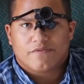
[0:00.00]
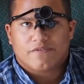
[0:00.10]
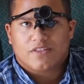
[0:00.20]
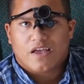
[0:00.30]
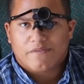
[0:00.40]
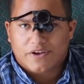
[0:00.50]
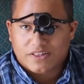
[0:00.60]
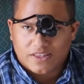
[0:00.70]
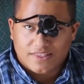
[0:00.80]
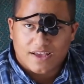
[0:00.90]
I, for, I
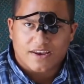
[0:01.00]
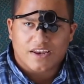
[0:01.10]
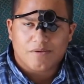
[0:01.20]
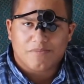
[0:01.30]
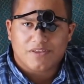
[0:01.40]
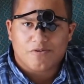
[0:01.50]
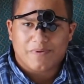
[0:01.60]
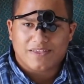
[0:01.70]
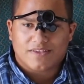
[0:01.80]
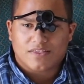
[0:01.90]
forget the exact name, but you
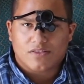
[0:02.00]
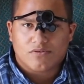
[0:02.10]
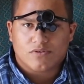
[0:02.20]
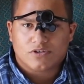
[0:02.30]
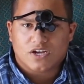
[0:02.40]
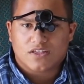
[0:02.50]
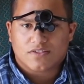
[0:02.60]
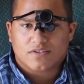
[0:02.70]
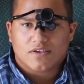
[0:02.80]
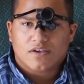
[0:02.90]
basically do the
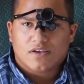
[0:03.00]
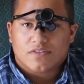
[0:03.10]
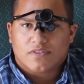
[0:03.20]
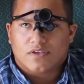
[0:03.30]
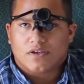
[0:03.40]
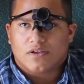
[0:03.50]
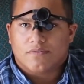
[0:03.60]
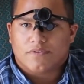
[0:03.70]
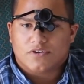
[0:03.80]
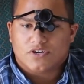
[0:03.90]
JAWS the
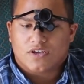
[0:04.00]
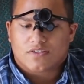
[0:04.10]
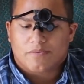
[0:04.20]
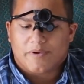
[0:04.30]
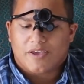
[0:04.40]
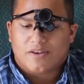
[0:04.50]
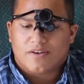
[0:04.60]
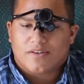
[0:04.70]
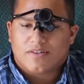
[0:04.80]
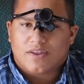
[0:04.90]
um, the JAWS
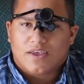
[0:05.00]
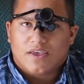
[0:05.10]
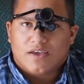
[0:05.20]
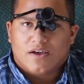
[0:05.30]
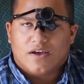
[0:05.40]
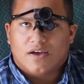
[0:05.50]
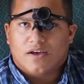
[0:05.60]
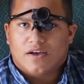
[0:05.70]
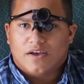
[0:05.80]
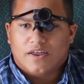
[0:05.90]
command,
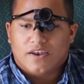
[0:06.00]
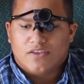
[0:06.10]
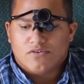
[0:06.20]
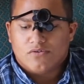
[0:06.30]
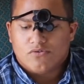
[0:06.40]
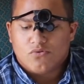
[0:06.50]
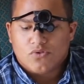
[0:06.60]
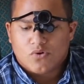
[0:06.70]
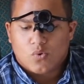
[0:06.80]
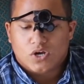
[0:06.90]
uh, and then you do
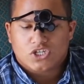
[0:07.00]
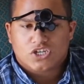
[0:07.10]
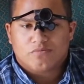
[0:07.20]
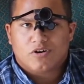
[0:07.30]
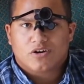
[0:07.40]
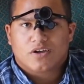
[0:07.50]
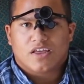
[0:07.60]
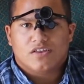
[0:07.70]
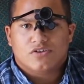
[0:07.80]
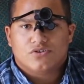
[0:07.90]
the question mark,
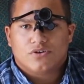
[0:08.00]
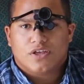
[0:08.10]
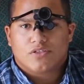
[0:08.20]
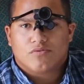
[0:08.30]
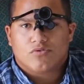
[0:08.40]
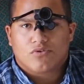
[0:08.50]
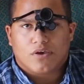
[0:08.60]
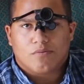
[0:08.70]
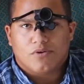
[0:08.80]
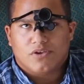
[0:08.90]
and you should get to a
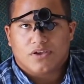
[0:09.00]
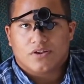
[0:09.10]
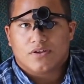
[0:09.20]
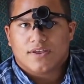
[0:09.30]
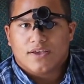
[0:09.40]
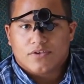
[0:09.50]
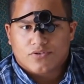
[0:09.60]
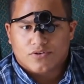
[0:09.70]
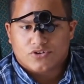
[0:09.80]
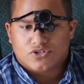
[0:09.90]
screen where you can
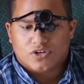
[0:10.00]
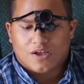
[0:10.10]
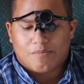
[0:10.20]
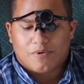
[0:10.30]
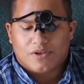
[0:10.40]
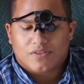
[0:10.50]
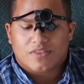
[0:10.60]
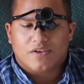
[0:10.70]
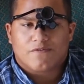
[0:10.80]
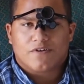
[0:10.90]
search up
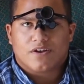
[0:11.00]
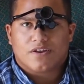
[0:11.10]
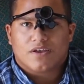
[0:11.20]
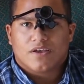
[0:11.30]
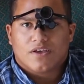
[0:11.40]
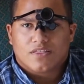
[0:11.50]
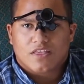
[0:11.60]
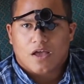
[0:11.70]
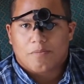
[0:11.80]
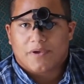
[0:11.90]
different
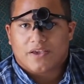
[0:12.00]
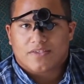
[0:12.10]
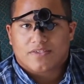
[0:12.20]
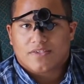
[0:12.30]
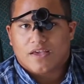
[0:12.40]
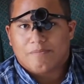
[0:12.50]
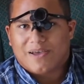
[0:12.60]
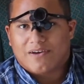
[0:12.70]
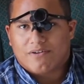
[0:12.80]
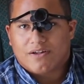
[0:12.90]
topics
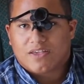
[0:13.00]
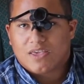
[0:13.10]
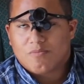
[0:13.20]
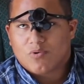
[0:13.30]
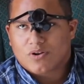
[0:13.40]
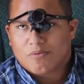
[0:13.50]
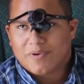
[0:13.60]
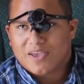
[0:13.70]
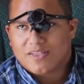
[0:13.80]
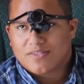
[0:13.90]
about uh, keyboard
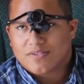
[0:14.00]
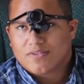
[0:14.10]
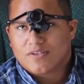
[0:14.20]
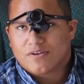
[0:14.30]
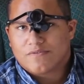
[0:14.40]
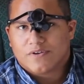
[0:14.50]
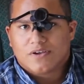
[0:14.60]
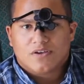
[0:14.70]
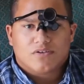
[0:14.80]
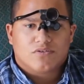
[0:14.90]
commands and stuff.
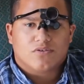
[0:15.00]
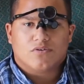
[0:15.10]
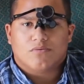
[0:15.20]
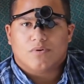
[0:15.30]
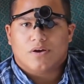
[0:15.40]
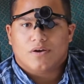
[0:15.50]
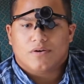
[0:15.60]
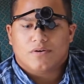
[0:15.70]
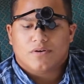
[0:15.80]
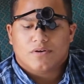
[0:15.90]
So,
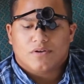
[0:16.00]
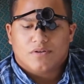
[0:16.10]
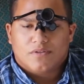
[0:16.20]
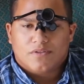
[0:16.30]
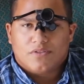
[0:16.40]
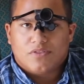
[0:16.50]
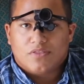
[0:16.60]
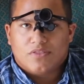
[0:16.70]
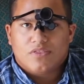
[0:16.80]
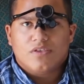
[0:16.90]
uh,
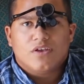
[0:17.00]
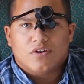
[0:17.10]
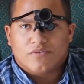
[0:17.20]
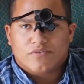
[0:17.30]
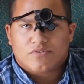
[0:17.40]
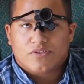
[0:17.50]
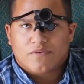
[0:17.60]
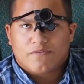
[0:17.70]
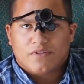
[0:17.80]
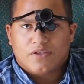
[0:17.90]
you know, there's
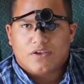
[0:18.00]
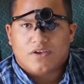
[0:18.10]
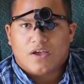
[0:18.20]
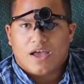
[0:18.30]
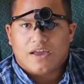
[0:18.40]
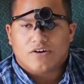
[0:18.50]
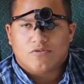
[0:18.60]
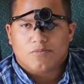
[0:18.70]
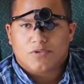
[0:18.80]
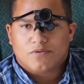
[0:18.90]
definitely high
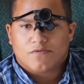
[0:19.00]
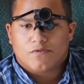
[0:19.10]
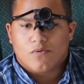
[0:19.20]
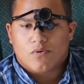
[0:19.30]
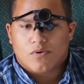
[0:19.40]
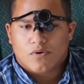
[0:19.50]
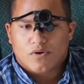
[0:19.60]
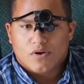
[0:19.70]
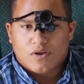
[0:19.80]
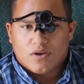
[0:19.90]
hopes
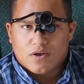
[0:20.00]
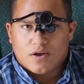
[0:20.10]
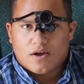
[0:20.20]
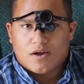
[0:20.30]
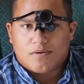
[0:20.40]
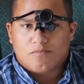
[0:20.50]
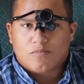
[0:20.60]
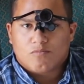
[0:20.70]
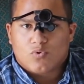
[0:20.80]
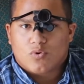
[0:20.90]
for uh,
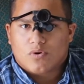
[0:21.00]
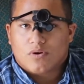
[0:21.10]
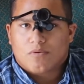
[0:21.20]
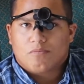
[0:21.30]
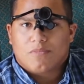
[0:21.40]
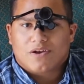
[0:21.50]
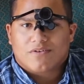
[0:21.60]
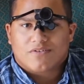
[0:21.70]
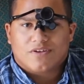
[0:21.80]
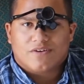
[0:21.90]
more
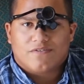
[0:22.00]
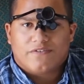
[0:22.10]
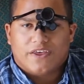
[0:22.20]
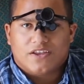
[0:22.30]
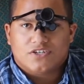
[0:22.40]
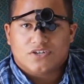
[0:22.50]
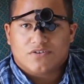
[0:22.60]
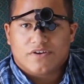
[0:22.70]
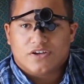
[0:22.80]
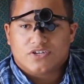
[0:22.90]
Microsoft Edge
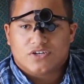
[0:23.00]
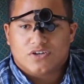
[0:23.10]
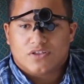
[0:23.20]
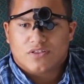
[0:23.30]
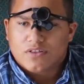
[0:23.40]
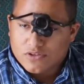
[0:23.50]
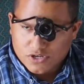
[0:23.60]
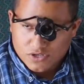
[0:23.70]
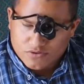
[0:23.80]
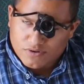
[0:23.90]
integration in
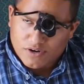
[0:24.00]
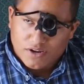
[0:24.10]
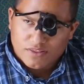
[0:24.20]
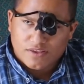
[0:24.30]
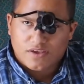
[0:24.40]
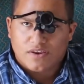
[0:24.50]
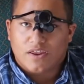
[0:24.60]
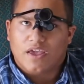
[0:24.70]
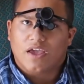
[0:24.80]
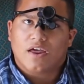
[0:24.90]
JAWS
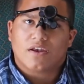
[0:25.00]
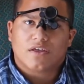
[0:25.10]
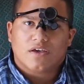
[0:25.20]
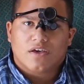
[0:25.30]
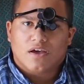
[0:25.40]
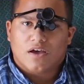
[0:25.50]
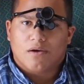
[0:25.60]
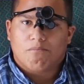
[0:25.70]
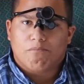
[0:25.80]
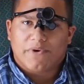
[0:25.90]
2019 and
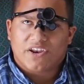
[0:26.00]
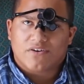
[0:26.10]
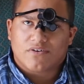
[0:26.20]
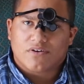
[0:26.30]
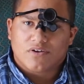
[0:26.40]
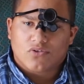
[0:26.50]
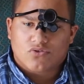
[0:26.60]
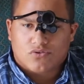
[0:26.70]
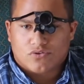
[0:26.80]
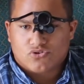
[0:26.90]
um, better
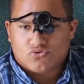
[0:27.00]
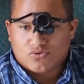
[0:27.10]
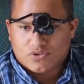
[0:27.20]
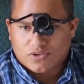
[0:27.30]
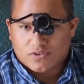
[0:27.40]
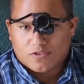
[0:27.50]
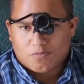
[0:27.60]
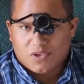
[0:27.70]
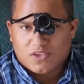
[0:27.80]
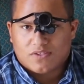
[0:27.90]
search results
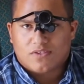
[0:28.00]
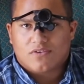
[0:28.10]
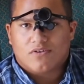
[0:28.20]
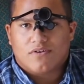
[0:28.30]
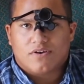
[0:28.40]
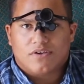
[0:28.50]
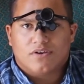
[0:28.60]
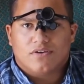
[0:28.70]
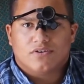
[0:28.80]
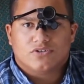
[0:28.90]
because it's already
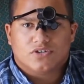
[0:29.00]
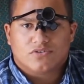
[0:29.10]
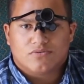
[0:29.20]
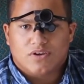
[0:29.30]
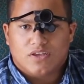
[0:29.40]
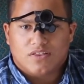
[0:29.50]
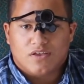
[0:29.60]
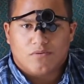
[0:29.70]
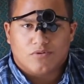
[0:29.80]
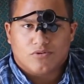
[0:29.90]
good in JAWS
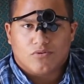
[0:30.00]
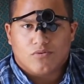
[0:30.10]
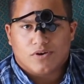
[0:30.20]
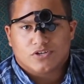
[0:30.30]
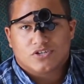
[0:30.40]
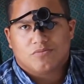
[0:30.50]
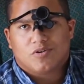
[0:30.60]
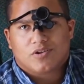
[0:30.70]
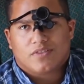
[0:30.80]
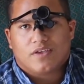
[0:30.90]
2018 with the whole question
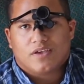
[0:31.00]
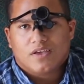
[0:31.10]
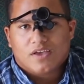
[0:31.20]
mark thing.